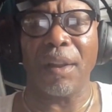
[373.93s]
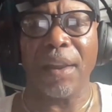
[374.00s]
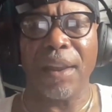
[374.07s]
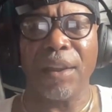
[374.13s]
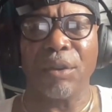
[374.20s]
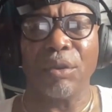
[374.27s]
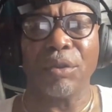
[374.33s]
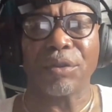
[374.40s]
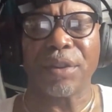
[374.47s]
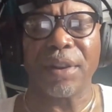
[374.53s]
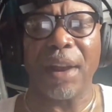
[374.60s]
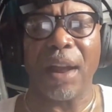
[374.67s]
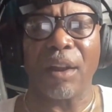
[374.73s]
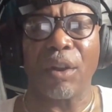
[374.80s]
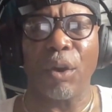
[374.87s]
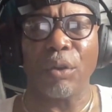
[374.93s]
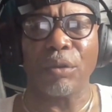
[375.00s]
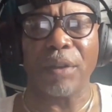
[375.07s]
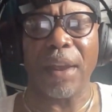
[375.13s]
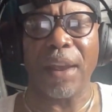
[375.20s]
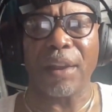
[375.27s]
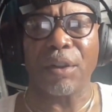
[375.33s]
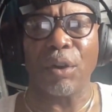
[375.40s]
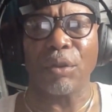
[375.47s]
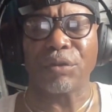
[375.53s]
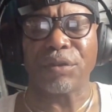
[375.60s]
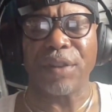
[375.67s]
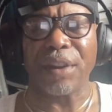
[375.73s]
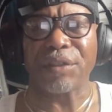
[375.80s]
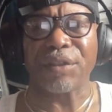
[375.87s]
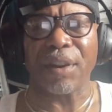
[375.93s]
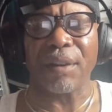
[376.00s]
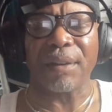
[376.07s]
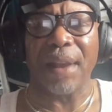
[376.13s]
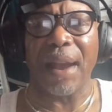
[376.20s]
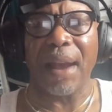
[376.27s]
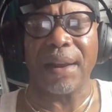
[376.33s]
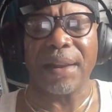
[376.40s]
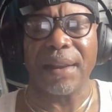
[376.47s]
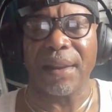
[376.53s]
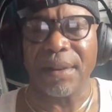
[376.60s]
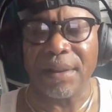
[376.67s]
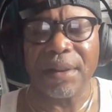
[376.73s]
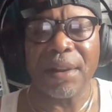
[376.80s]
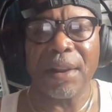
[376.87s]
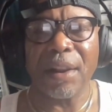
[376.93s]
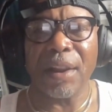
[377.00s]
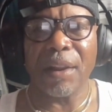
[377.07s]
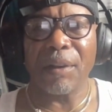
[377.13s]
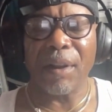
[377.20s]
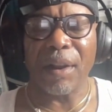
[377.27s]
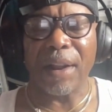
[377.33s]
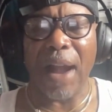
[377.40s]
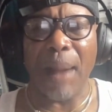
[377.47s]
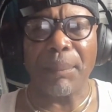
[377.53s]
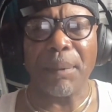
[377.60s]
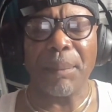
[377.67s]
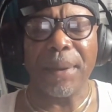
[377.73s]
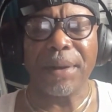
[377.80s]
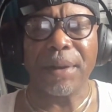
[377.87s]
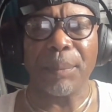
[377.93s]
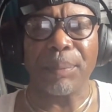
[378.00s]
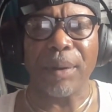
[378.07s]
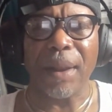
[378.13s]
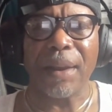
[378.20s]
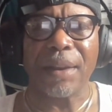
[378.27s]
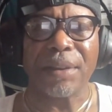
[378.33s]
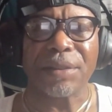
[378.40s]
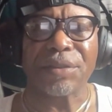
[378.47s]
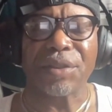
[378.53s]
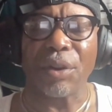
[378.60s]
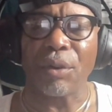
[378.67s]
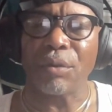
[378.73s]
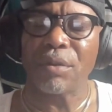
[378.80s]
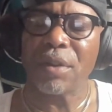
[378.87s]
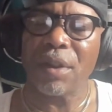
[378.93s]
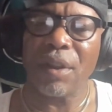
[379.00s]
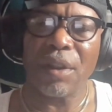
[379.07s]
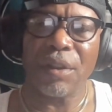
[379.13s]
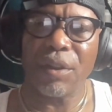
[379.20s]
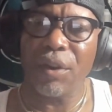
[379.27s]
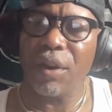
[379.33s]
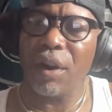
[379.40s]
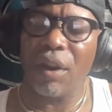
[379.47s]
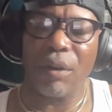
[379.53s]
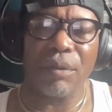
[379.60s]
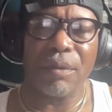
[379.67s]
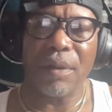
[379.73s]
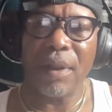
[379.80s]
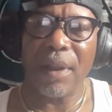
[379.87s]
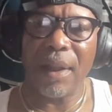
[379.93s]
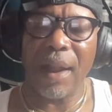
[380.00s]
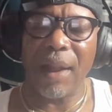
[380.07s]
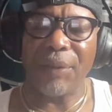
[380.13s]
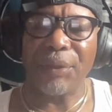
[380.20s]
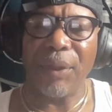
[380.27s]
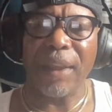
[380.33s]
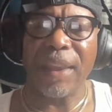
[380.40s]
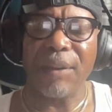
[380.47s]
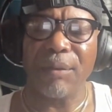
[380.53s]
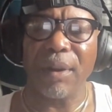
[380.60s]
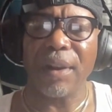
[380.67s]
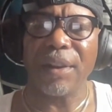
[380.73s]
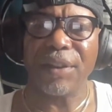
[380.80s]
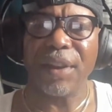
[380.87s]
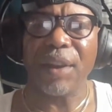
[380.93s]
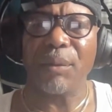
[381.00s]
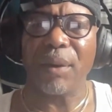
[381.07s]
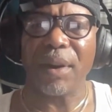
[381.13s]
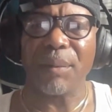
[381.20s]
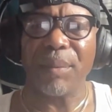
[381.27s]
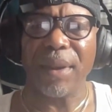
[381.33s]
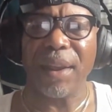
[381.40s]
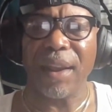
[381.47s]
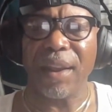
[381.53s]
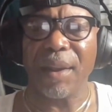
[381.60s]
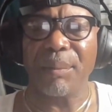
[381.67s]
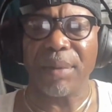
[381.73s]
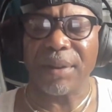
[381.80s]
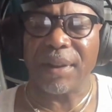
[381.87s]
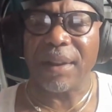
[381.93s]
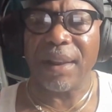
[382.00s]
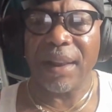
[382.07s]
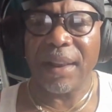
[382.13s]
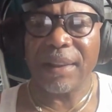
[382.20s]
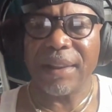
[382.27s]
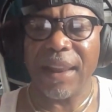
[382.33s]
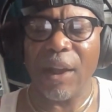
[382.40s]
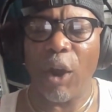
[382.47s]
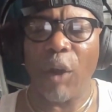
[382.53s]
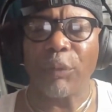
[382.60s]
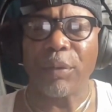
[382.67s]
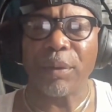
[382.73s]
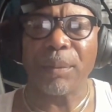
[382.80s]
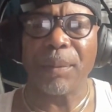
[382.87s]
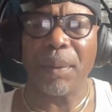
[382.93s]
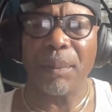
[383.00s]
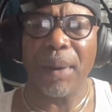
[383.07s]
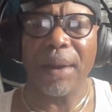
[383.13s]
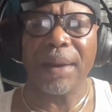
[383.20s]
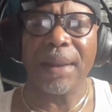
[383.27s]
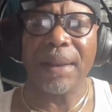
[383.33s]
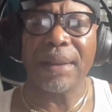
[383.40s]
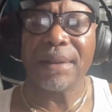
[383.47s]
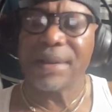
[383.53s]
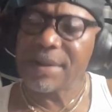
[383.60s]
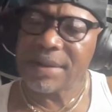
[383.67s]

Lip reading: Eagles and our head coach Nick Sirianni and complimenting the players. So, I think he really did want to be here, but they offered him the money,